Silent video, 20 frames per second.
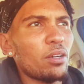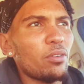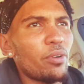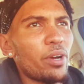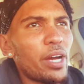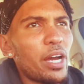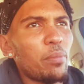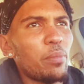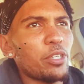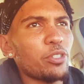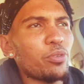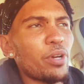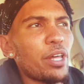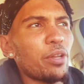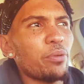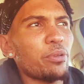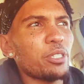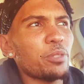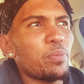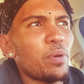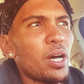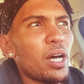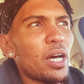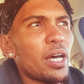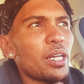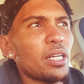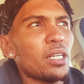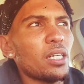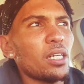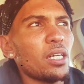Right? I'd much rather
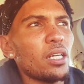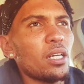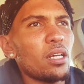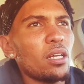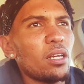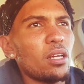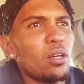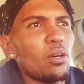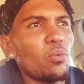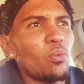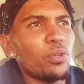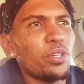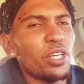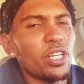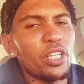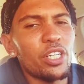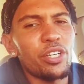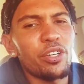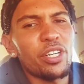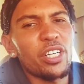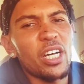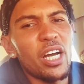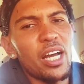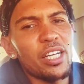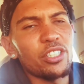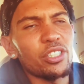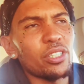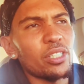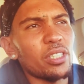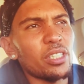respond with a clear
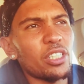conscience,